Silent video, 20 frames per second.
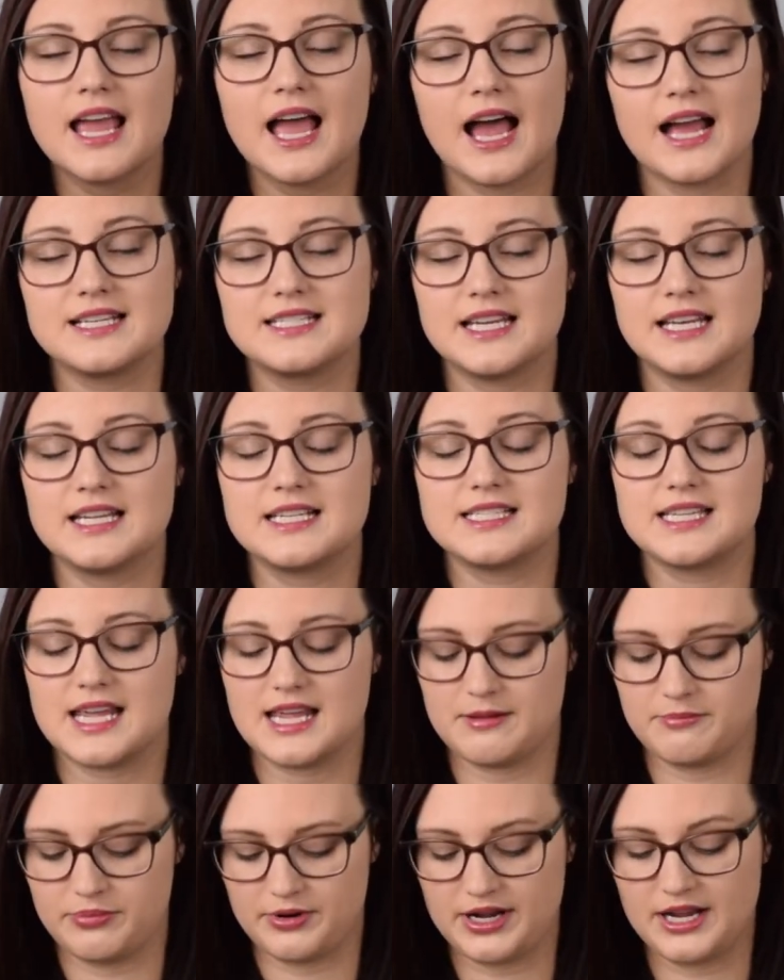I
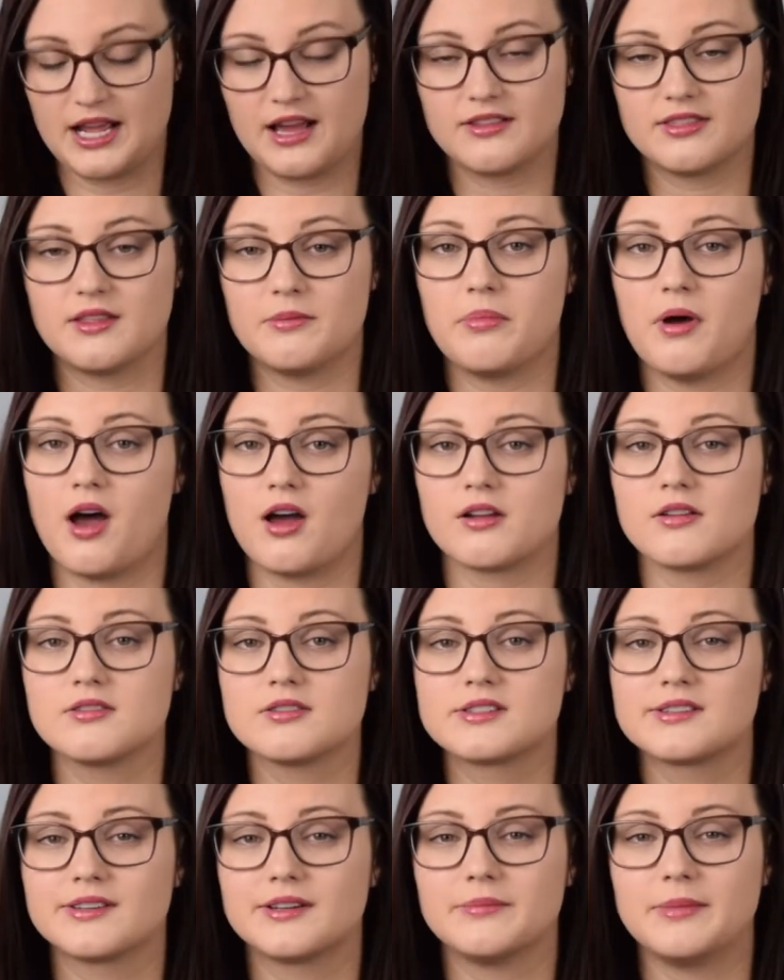didn't bring out the
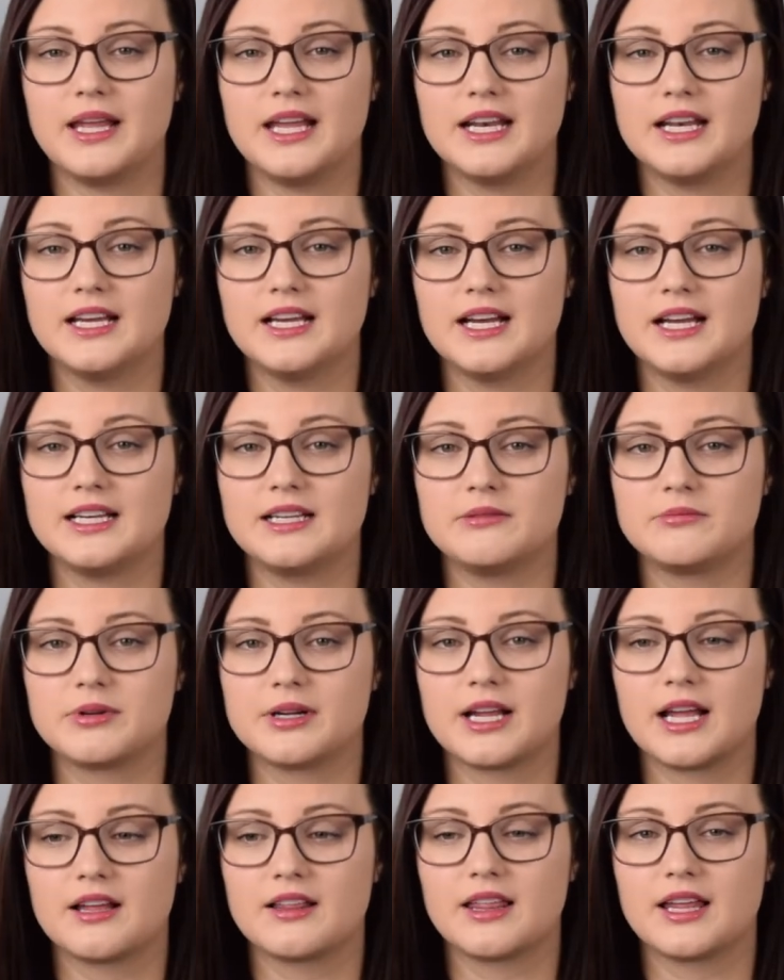bottles from Hannah. I didn't
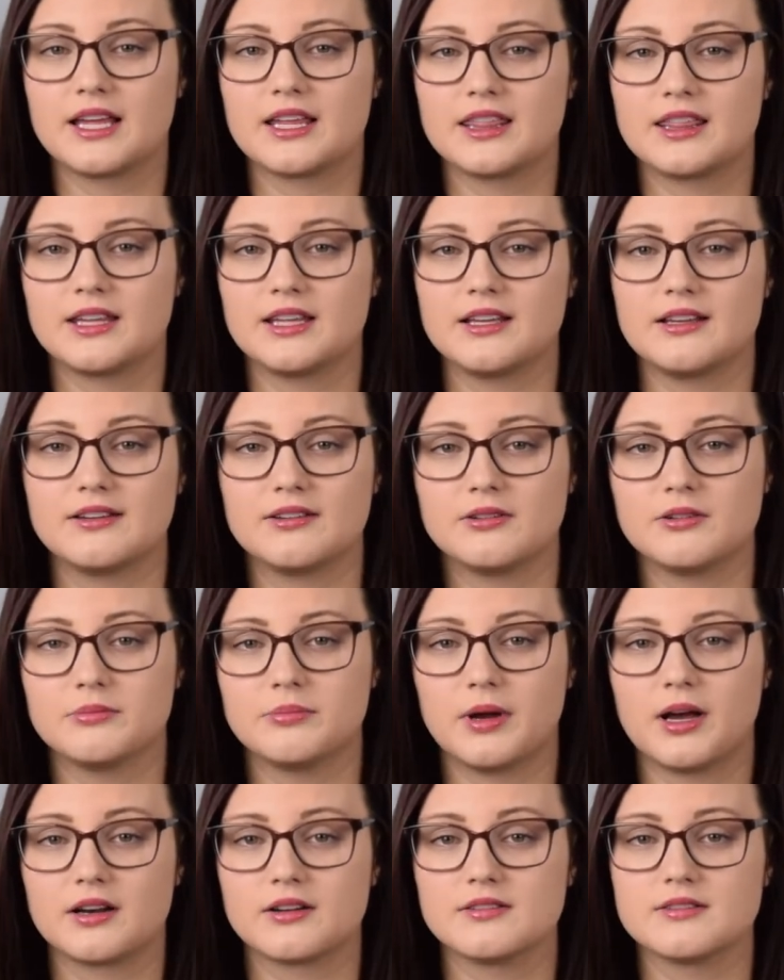bring out like the old
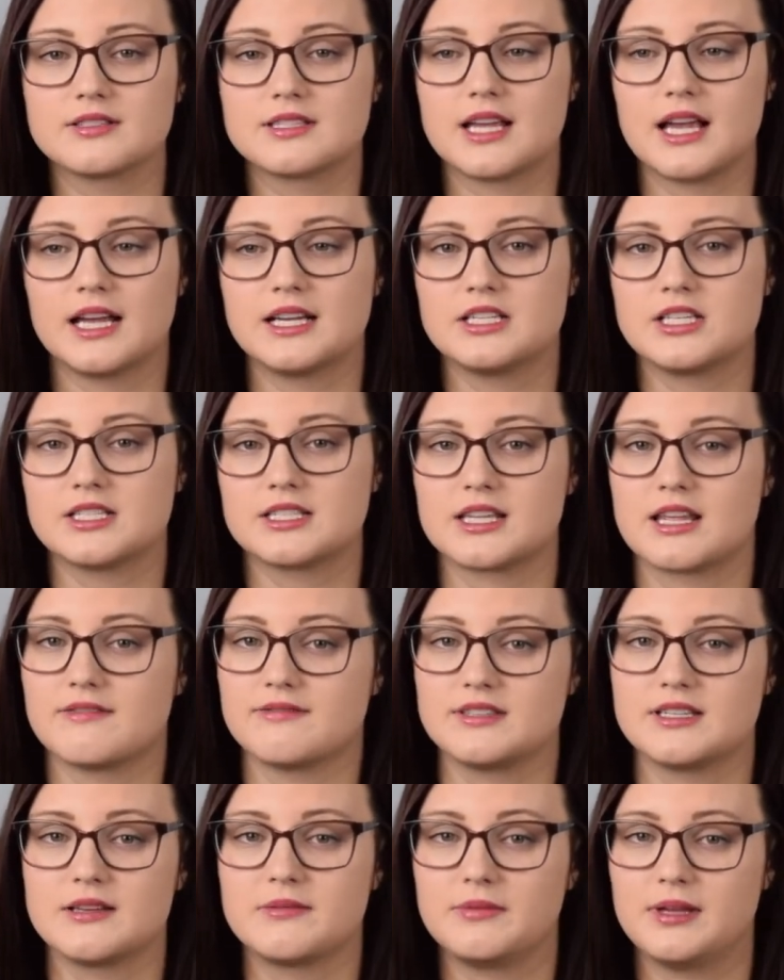bottles. I just
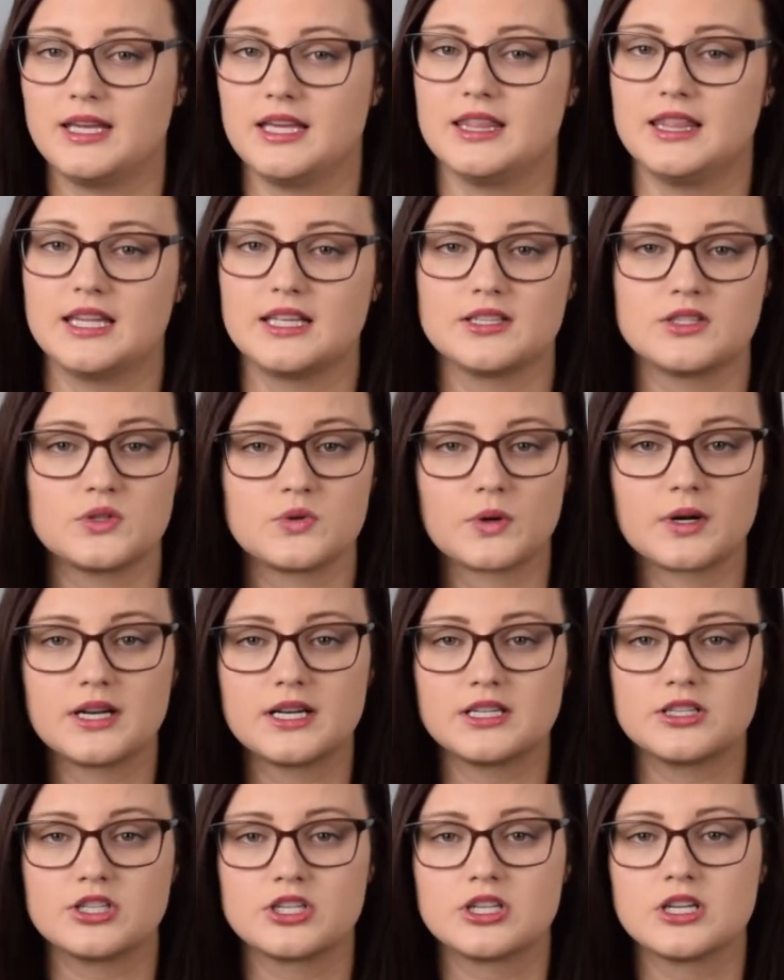left them in the
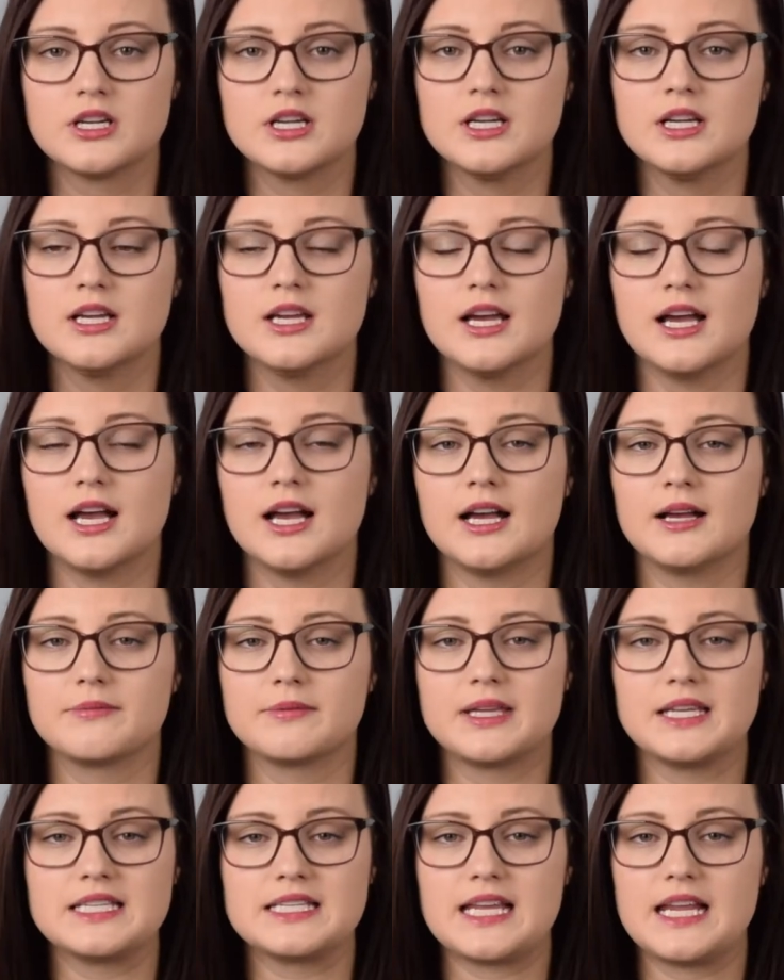storage
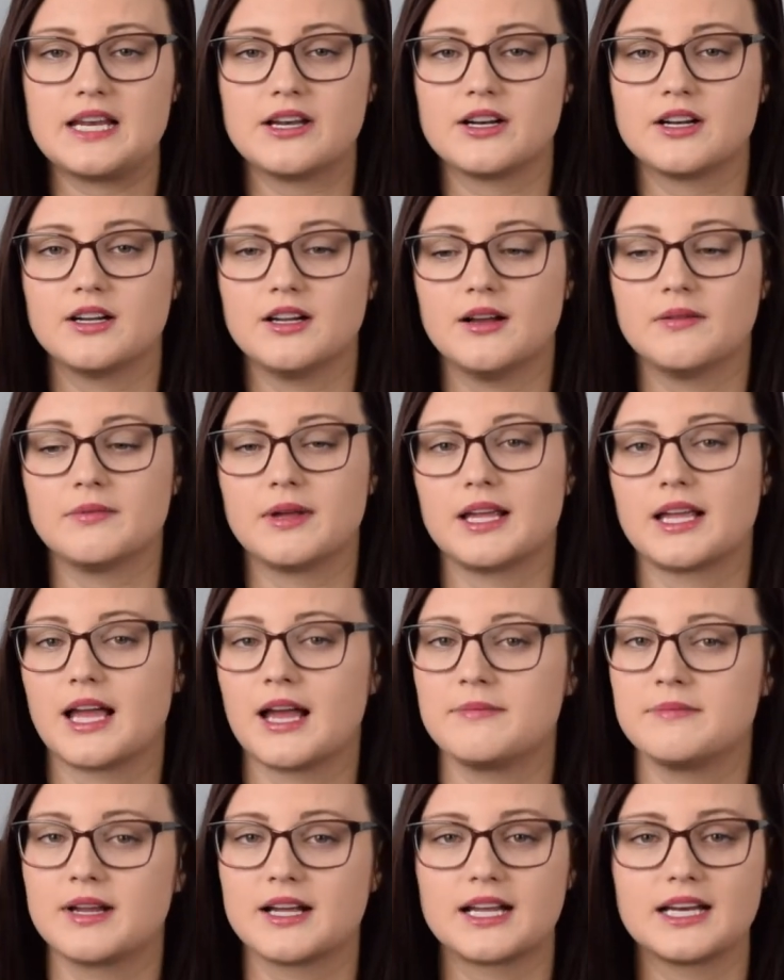container. I'm like,
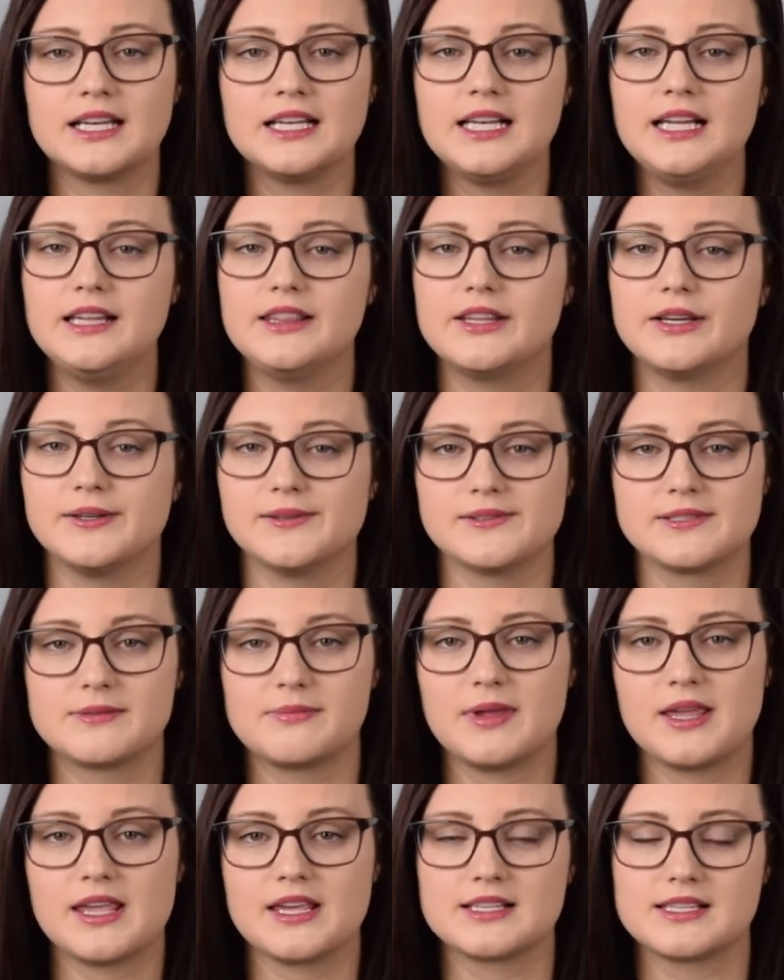I'm not gonna need those
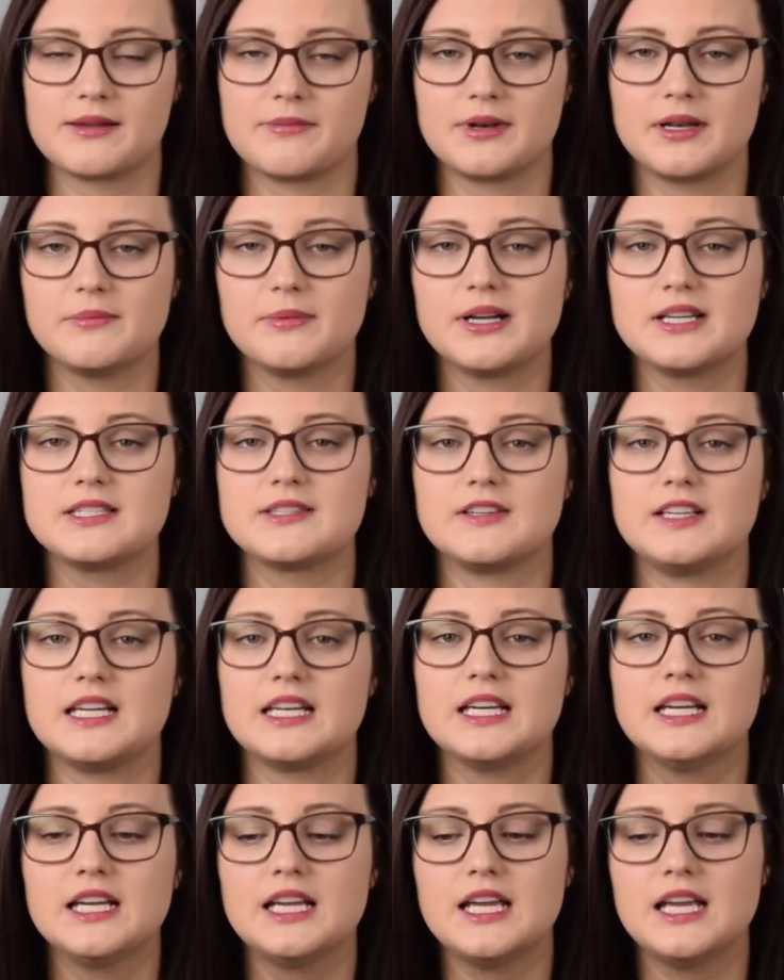because I'm gonna
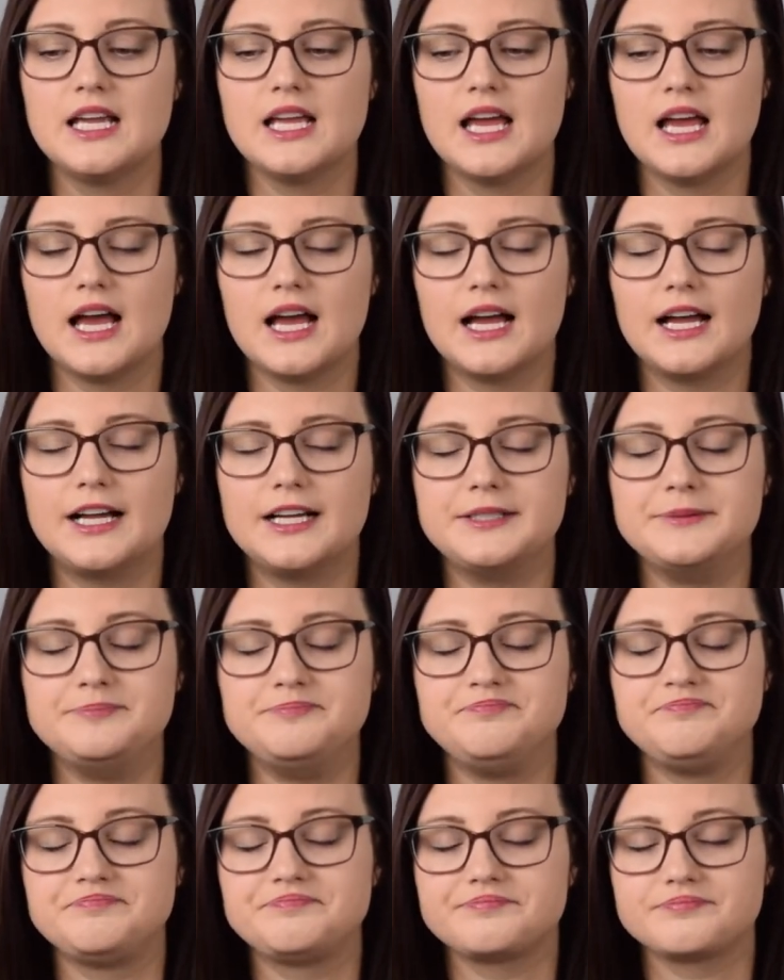breastfeed.
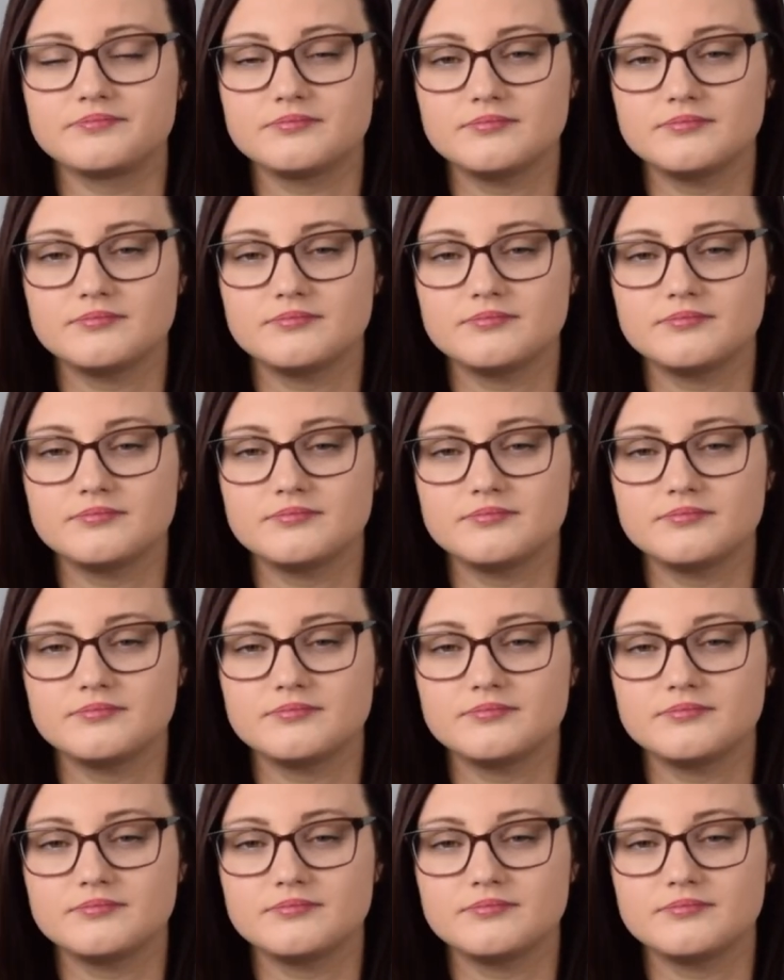And